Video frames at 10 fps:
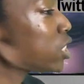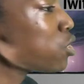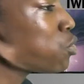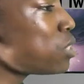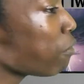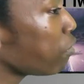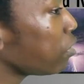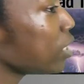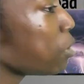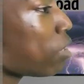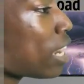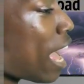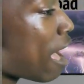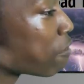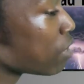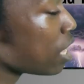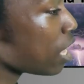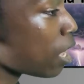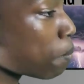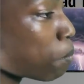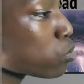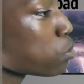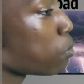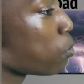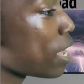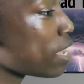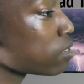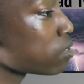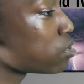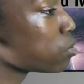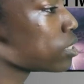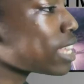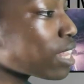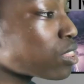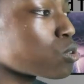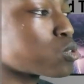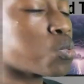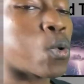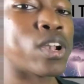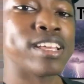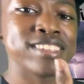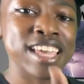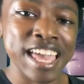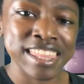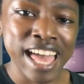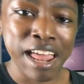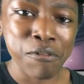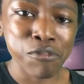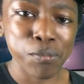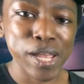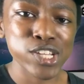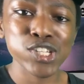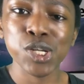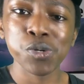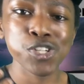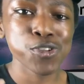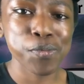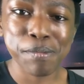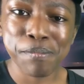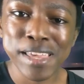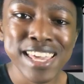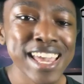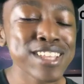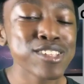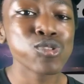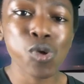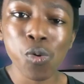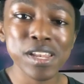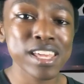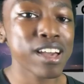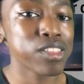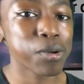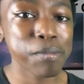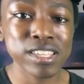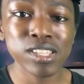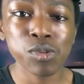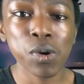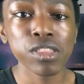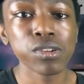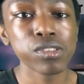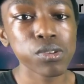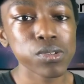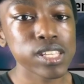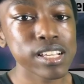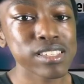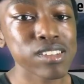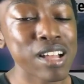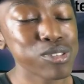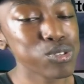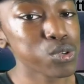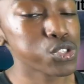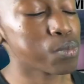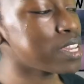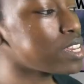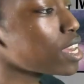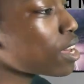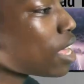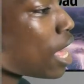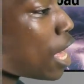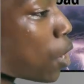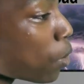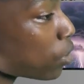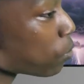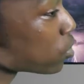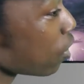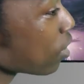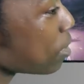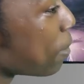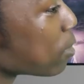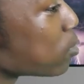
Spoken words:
I definitely want to have multiple ways to get those warnings and that information, which will be me and so many other amazing weather enthusiasts on social media. Whether we're talking about